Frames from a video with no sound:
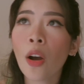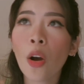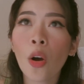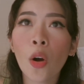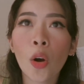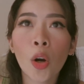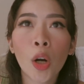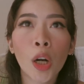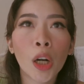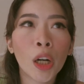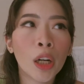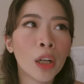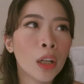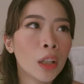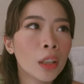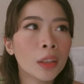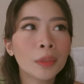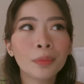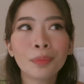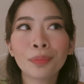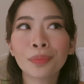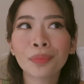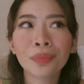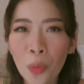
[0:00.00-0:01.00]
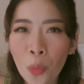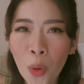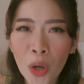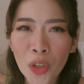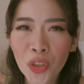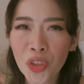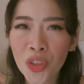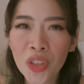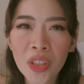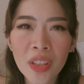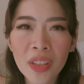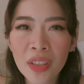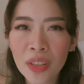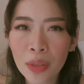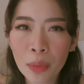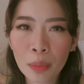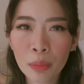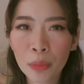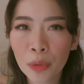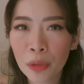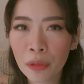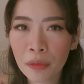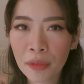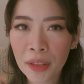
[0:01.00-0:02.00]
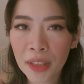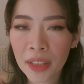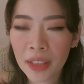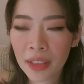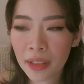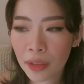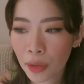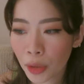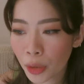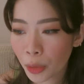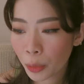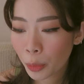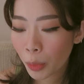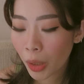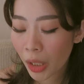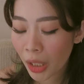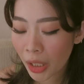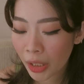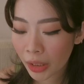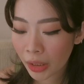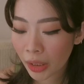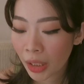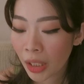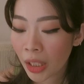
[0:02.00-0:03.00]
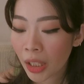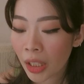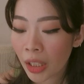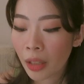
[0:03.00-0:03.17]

or watching some movies or what.